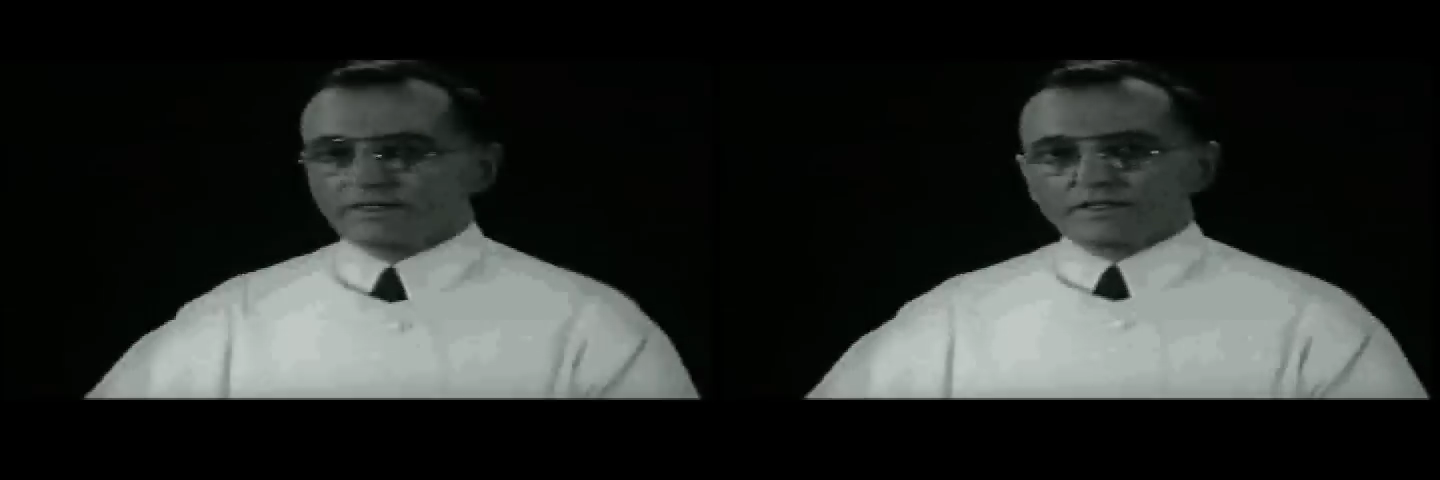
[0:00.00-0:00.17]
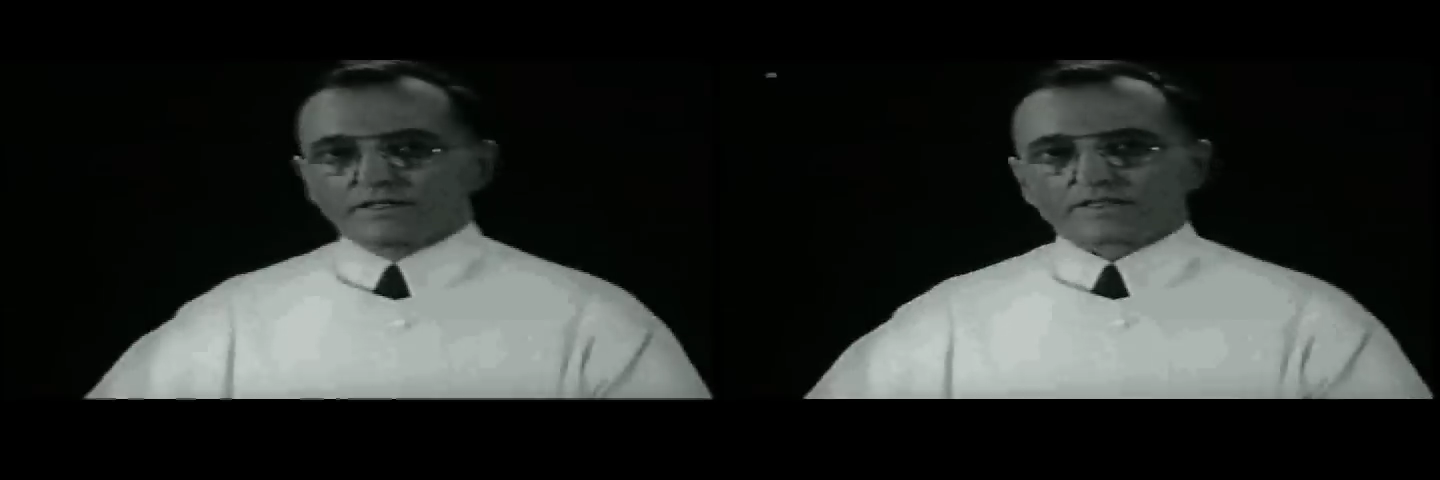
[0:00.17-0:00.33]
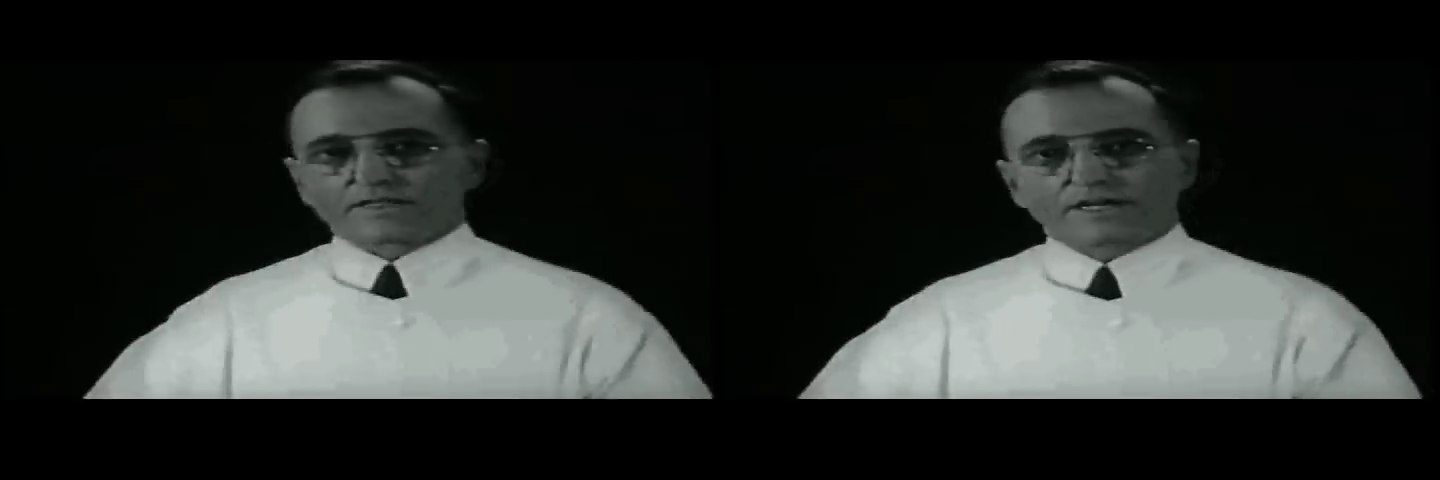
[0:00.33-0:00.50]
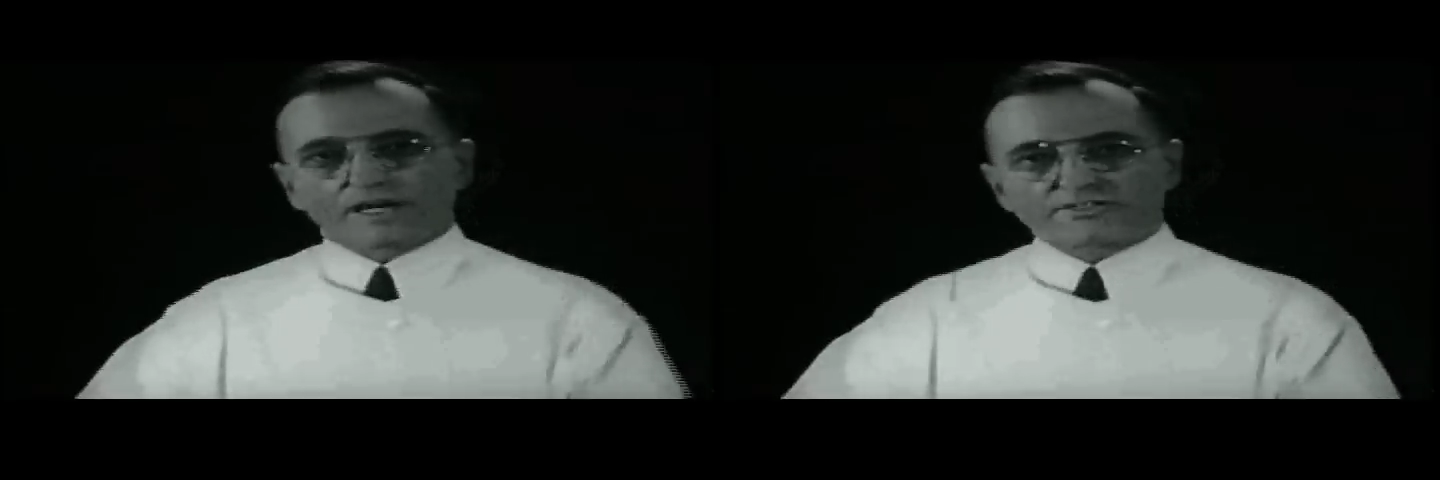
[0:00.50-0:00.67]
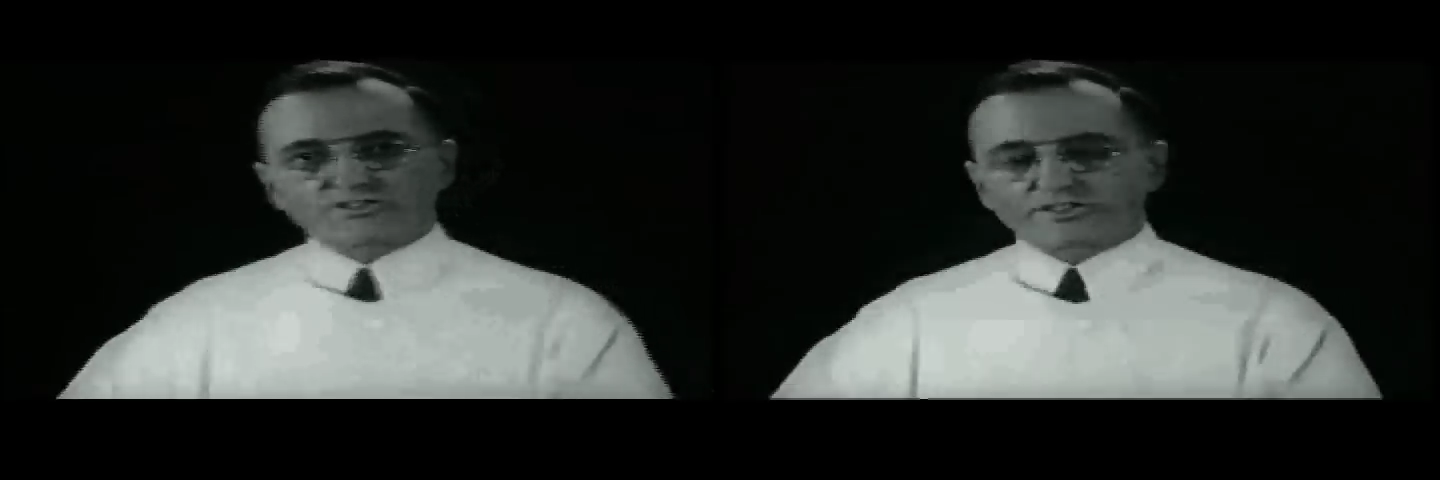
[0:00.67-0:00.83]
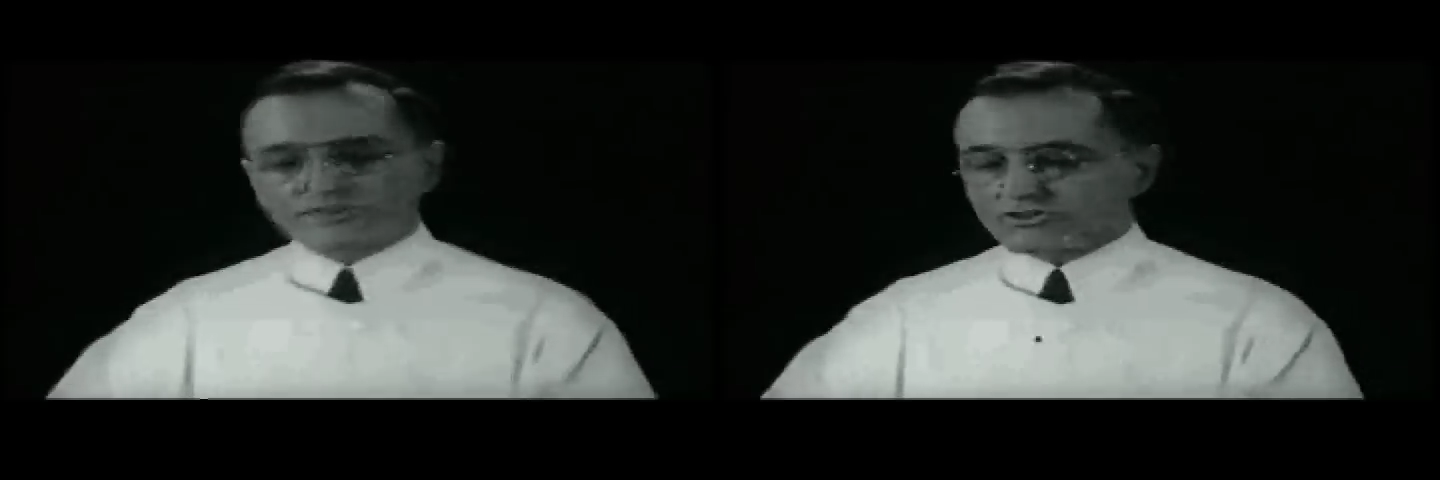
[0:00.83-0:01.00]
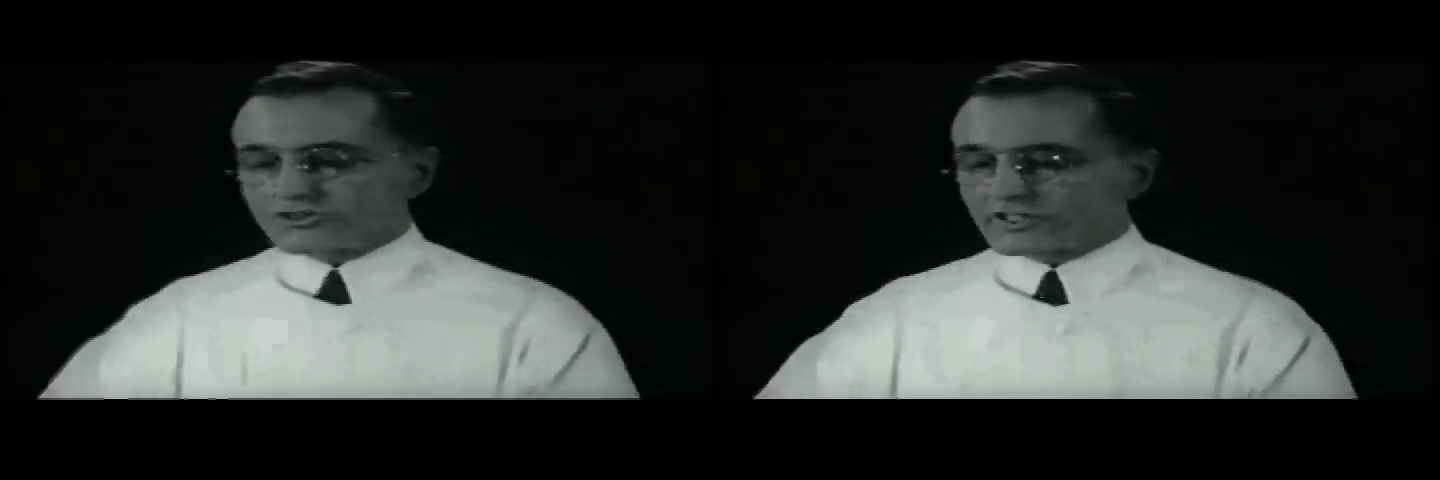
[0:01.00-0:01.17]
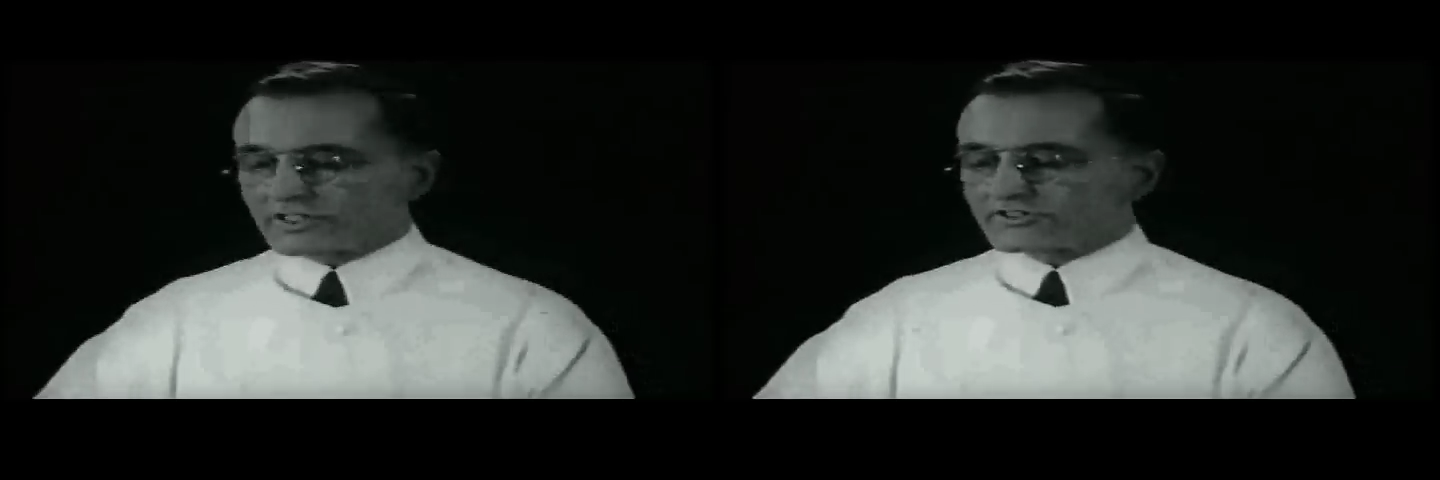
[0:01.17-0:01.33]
The constitutional